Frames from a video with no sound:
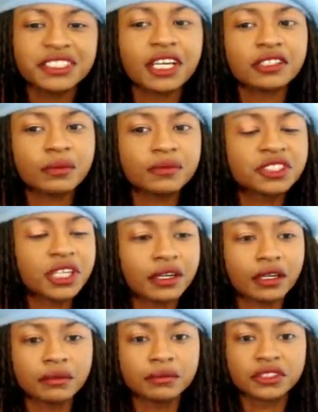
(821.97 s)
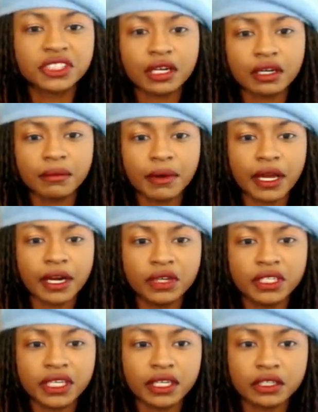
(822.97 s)
up. Shut up. Shut up. I don't need
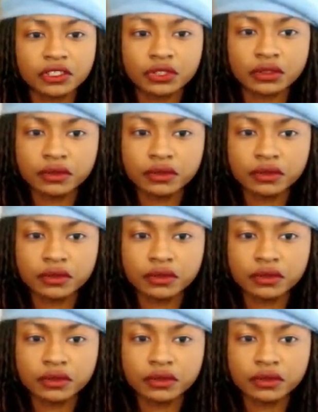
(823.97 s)
to hear the truth.